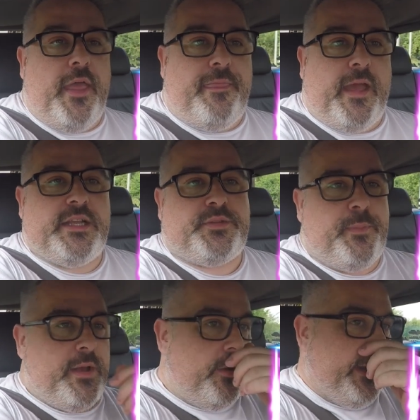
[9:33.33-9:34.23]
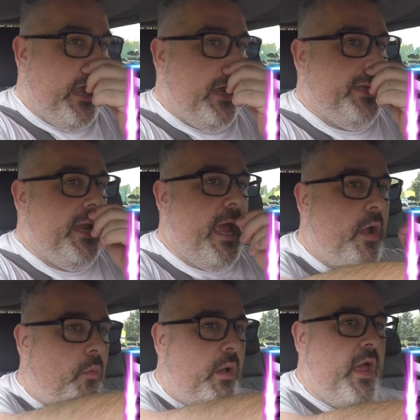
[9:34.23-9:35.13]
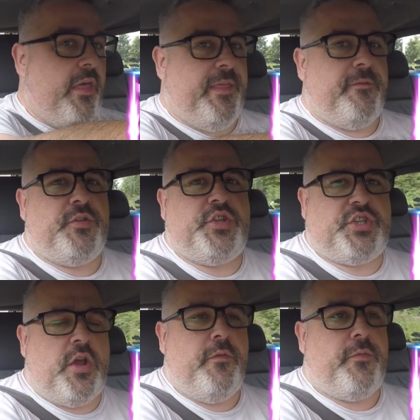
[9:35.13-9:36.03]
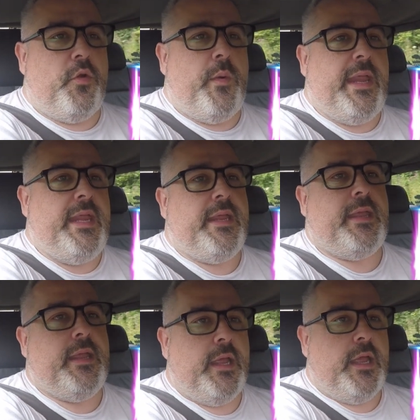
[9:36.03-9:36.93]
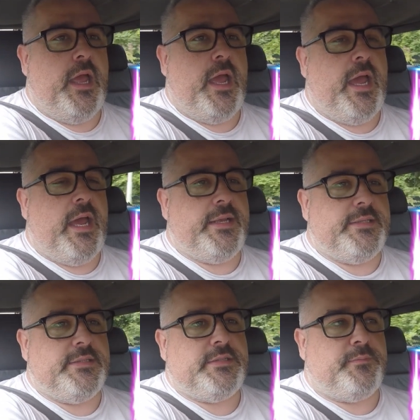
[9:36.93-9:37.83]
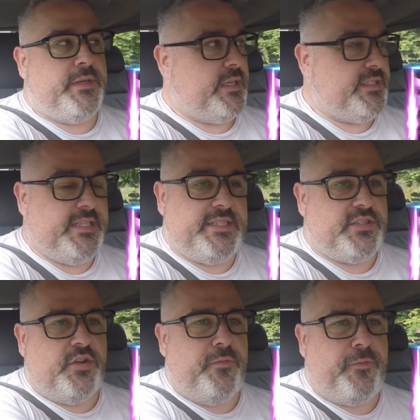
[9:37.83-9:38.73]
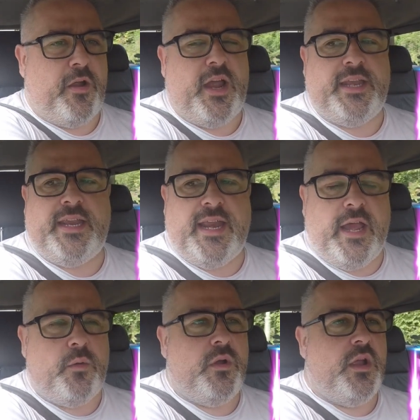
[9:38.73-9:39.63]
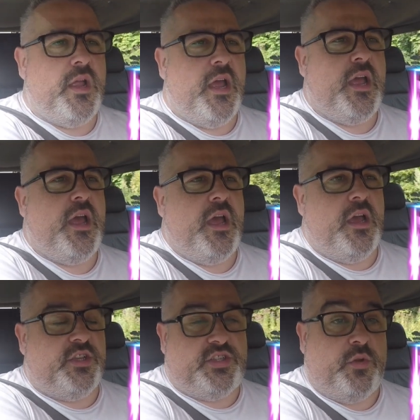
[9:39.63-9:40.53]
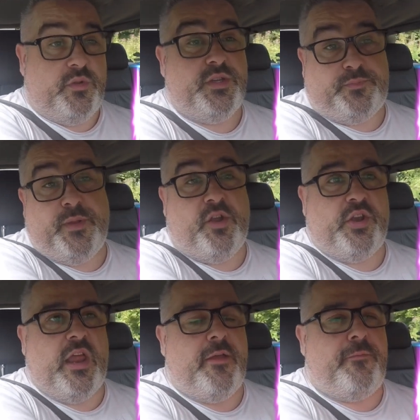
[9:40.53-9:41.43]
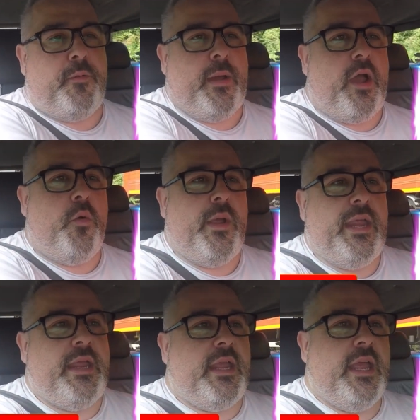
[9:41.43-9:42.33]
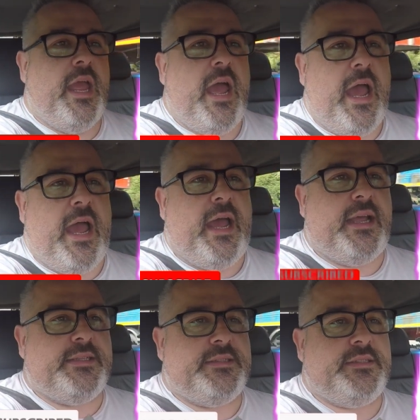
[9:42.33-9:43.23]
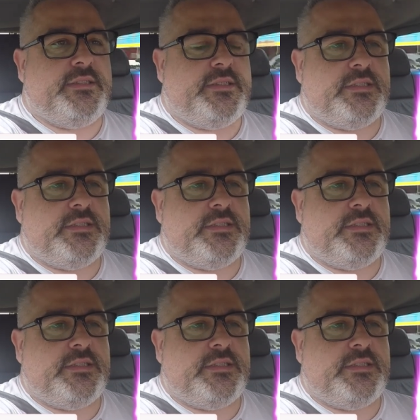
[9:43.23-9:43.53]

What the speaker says: That's been online now, I think, for just over a week, and because this is on a Friday now, so it's been online for about a week, and